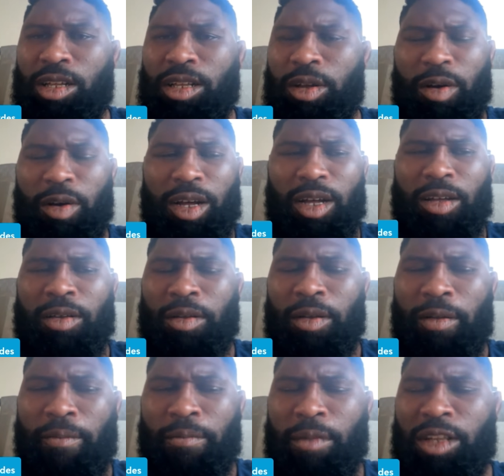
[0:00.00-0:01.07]
uh,
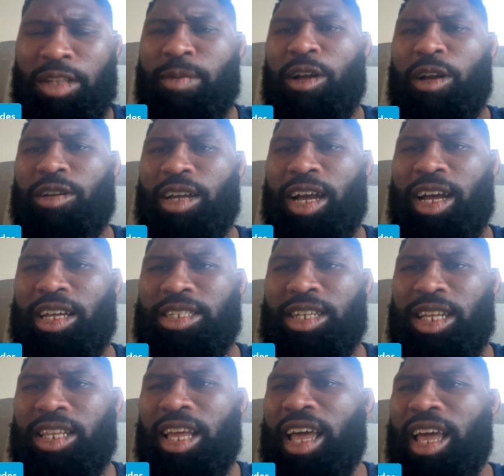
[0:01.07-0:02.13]
smaller guys, and
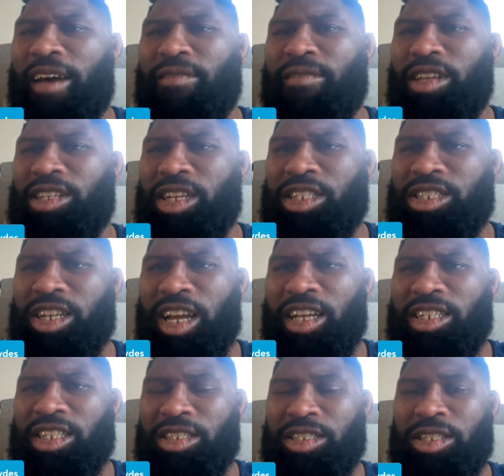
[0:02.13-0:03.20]
they have these
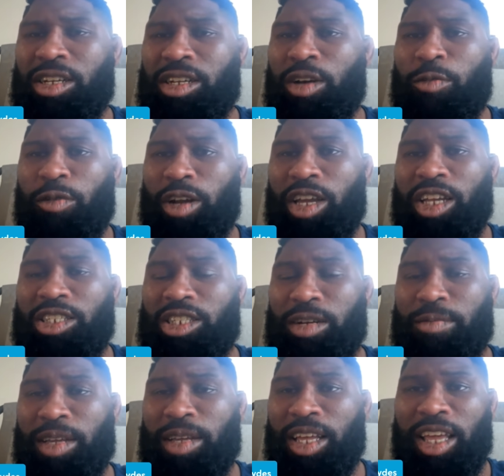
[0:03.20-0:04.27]
exchanges where each of them
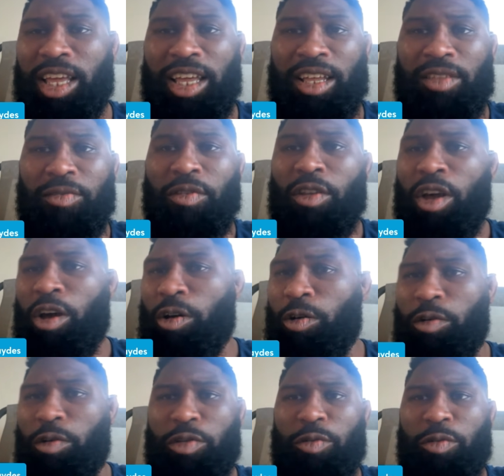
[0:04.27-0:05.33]
get hit 2,
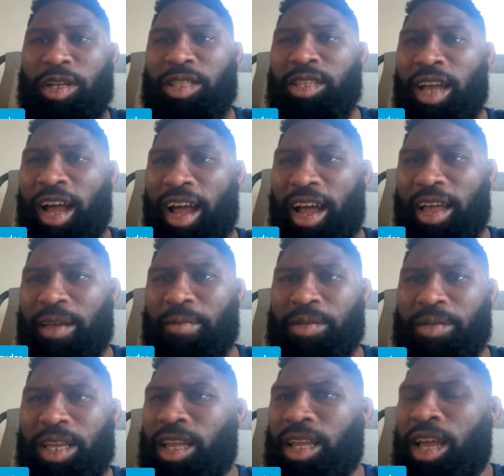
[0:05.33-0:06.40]
3 times,
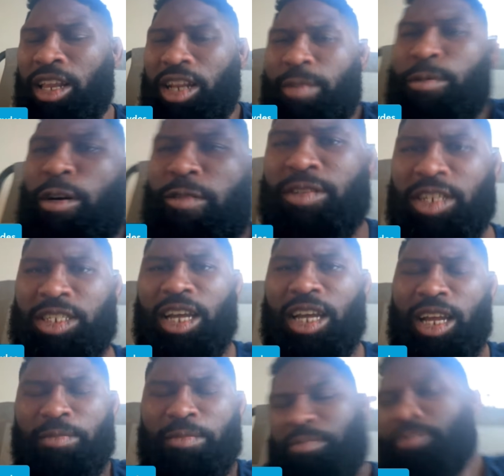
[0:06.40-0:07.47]
and they're both just like,
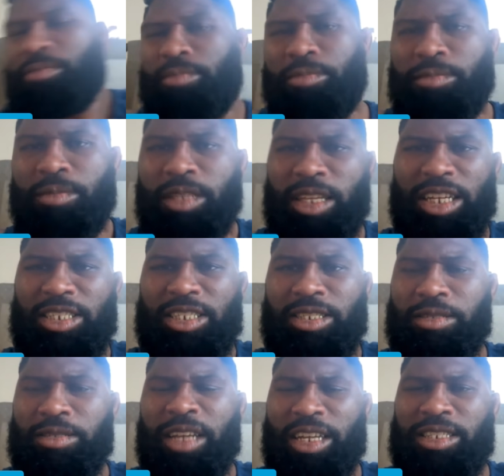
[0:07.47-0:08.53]
this,
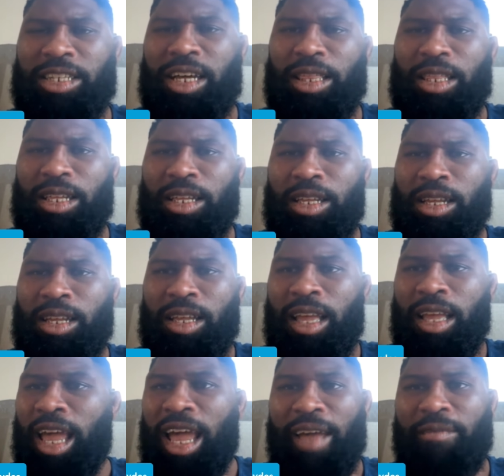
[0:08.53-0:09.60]
that's nothing.
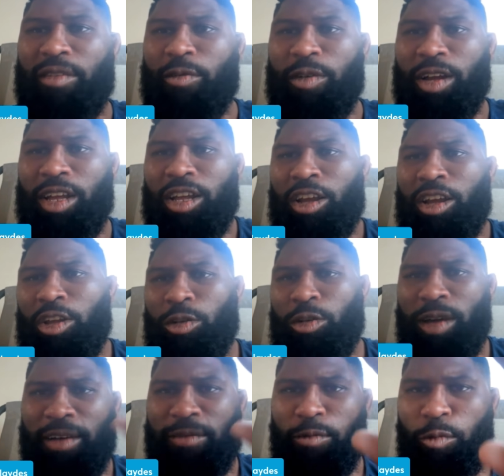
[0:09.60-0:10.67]
Heavyweight, you
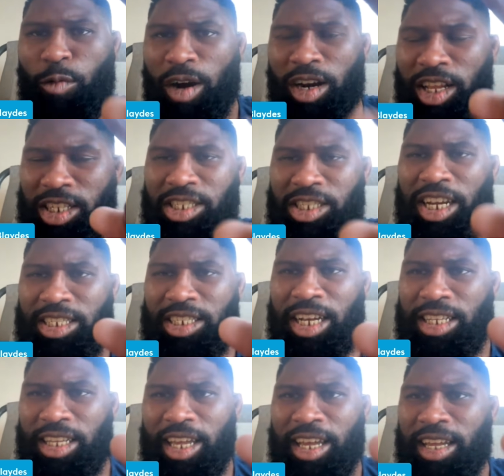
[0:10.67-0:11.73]
have one exchange like
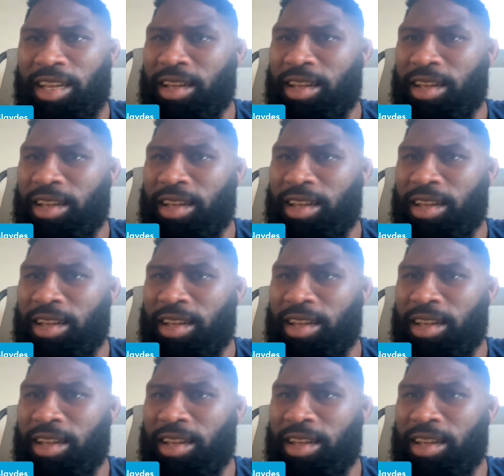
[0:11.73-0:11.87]
that,